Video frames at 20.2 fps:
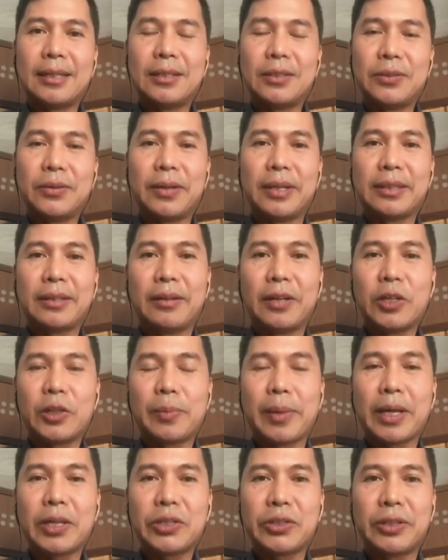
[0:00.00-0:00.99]
during their
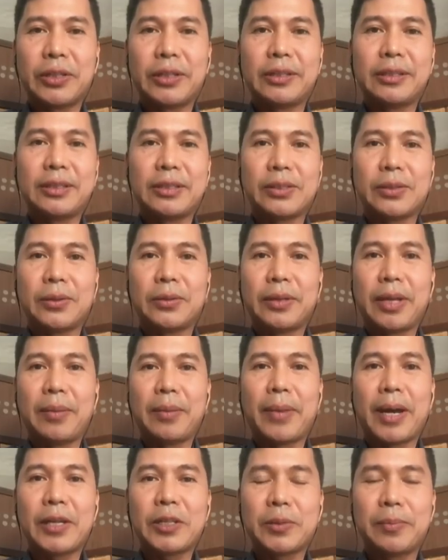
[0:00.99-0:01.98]
inspection, so they
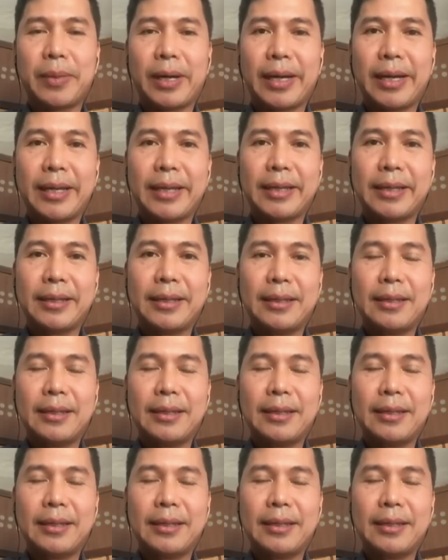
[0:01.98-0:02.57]
passed by